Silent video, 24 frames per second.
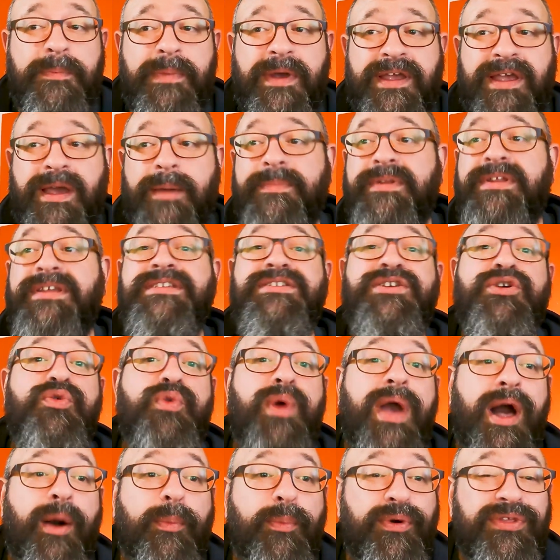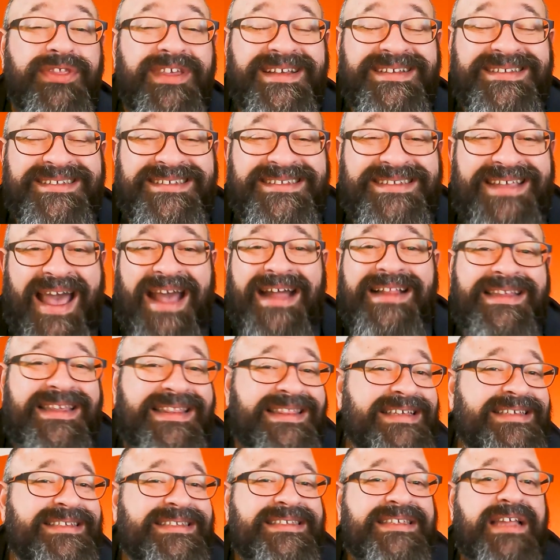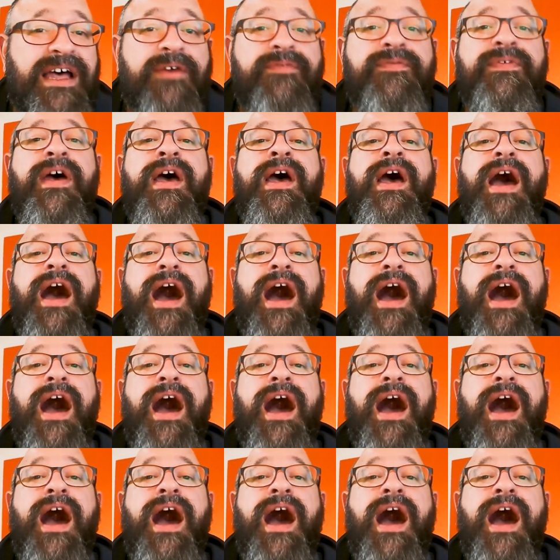by companies who help with exactly this stuff.